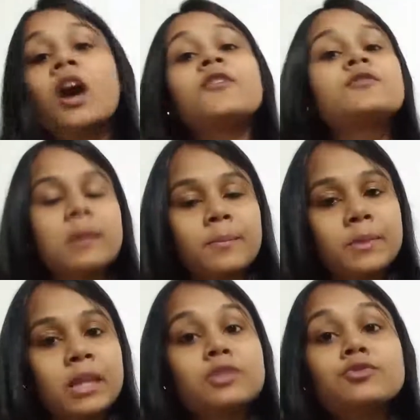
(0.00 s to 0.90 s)
of
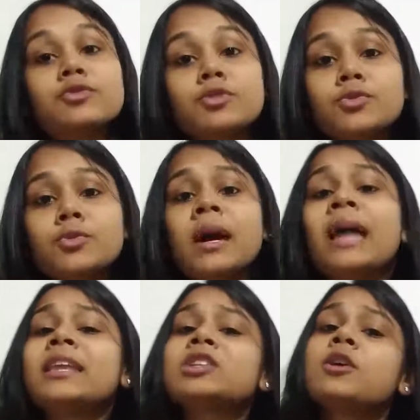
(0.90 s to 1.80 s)
something to do
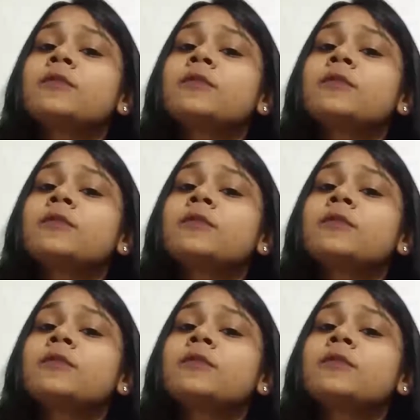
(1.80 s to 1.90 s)
that you